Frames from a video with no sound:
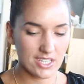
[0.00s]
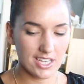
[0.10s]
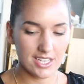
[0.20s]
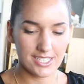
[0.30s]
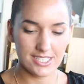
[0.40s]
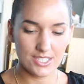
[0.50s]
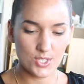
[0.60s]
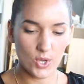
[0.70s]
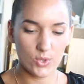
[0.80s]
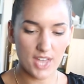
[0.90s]
And
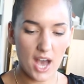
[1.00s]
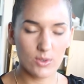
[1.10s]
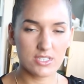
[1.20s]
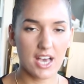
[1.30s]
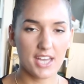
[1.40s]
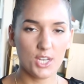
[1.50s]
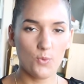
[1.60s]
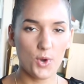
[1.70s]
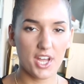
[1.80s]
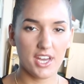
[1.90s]
so that was kind
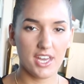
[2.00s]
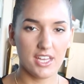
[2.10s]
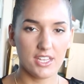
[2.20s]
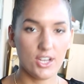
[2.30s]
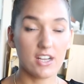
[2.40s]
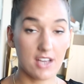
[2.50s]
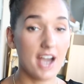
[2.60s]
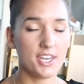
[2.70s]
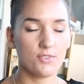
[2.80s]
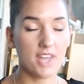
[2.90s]
of what
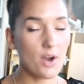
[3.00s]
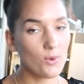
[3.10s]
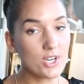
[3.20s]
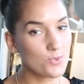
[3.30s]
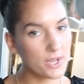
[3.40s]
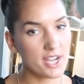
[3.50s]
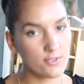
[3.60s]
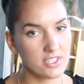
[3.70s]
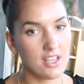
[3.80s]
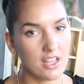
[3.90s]
that was what I
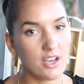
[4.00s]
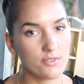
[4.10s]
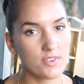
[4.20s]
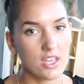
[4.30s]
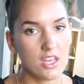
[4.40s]
really loved